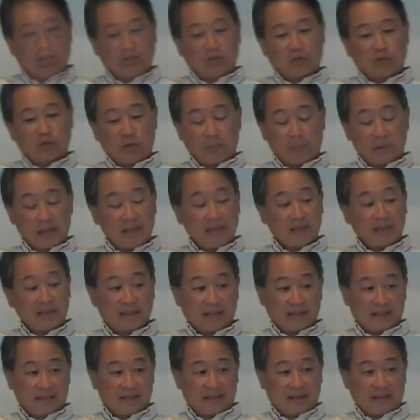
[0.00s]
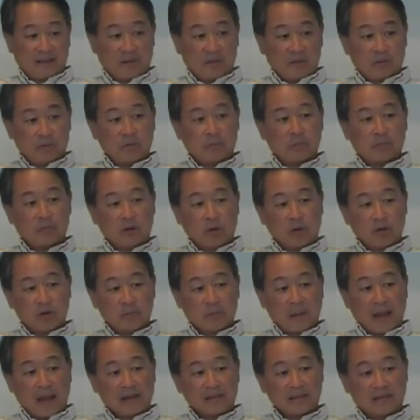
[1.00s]
Sure. For me, it, it
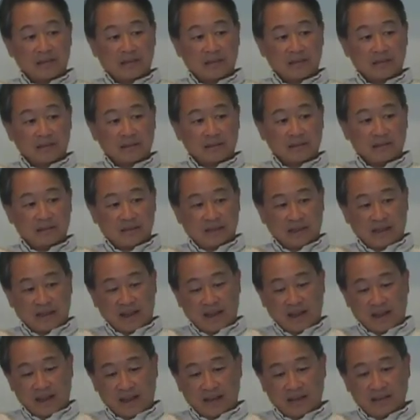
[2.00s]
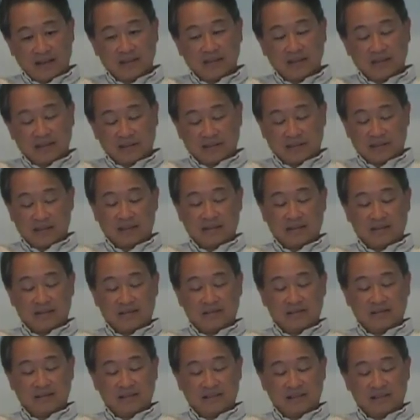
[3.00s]
goes back to uh, the,
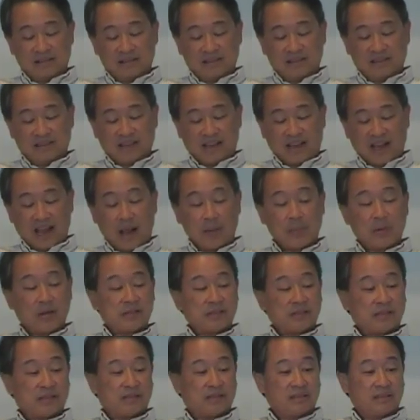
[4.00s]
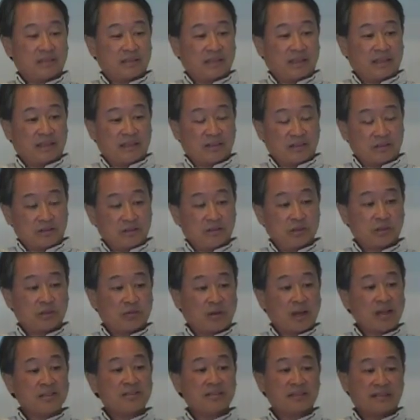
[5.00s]
how much additional
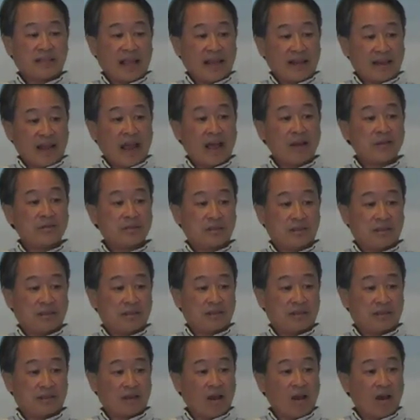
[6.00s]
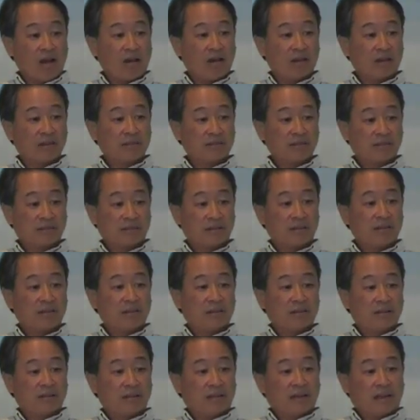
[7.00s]
stress is that housing going to because
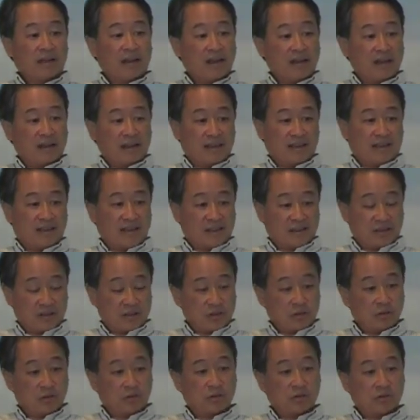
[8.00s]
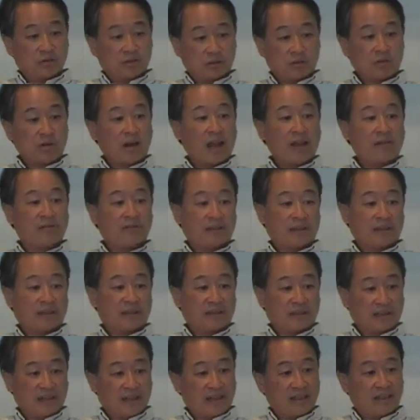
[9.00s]
uh, on the schools, the
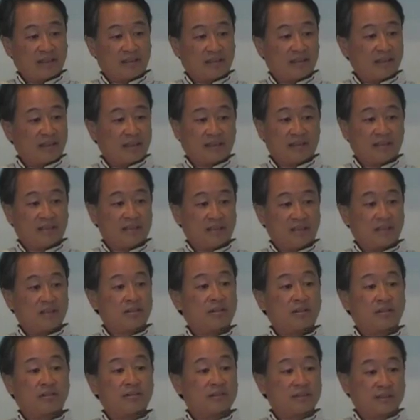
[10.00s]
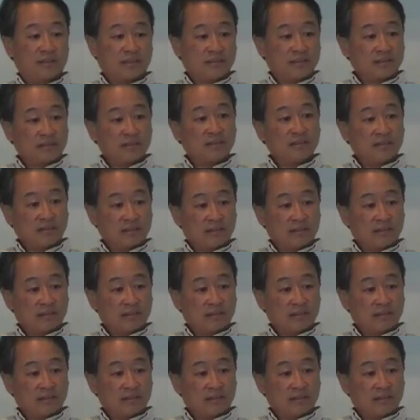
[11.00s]
traffic, and, and city services.